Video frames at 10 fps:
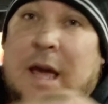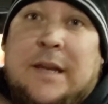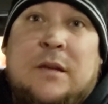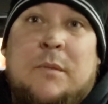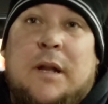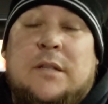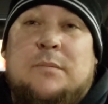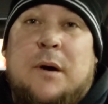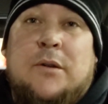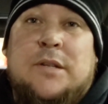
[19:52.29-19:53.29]
to 90
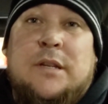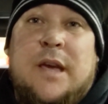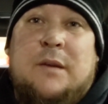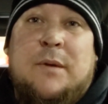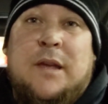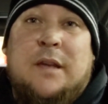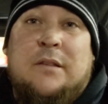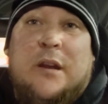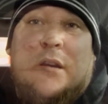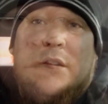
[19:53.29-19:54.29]
minutes, about what it's going to take me to
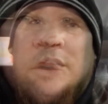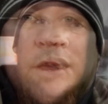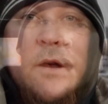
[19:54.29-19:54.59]
get there. So